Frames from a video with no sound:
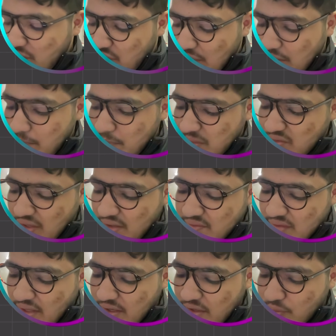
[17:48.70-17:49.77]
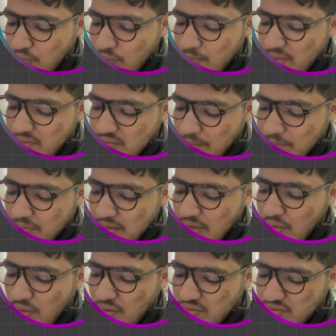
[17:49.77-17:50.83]
very precise, like it could be something
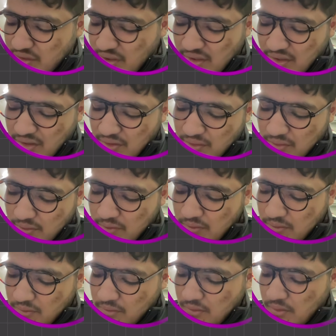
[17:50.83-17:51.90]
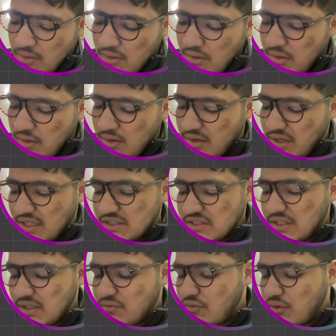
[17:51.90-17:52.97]
constant
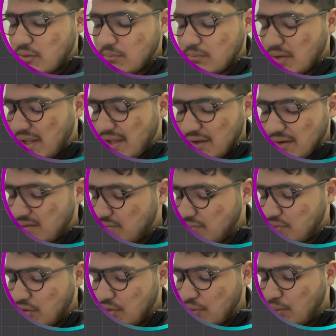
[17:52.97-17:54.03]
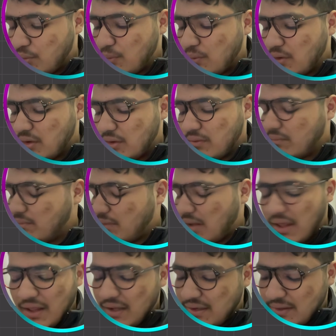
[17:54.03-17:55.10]
ranging from like 0 to or
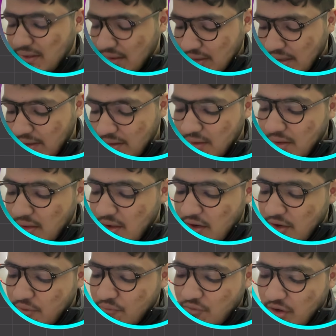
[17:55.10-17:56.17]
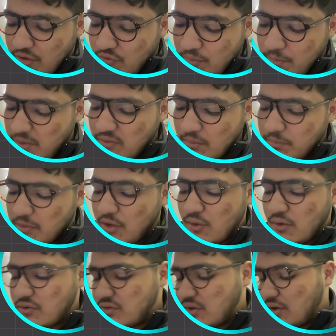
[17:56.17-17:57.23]
anything, like it would be something
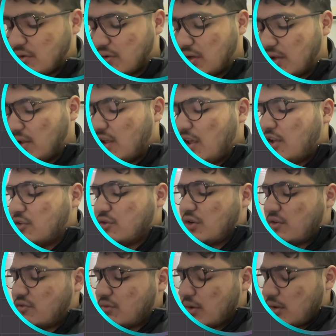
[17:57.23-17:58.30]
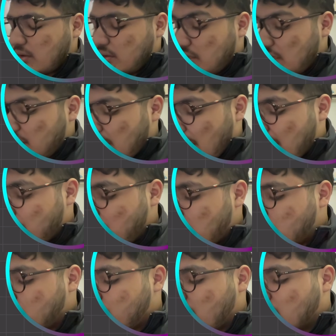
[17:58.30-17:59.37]
constant only. So the time and
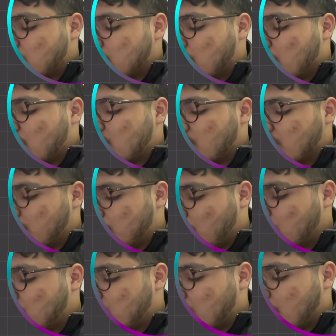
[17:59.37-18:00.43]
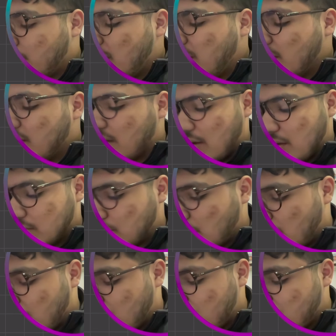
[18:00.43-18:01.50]
space both would be
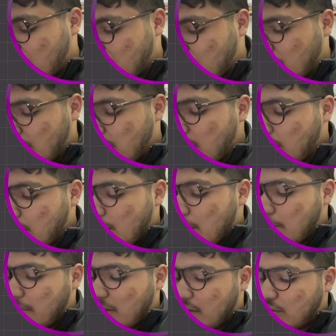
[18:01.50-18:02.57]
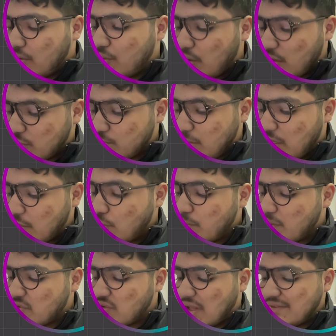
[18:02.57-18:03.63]
order of n only, but to explain you
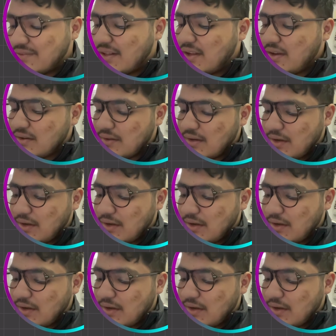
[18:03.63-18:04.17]
precisely, the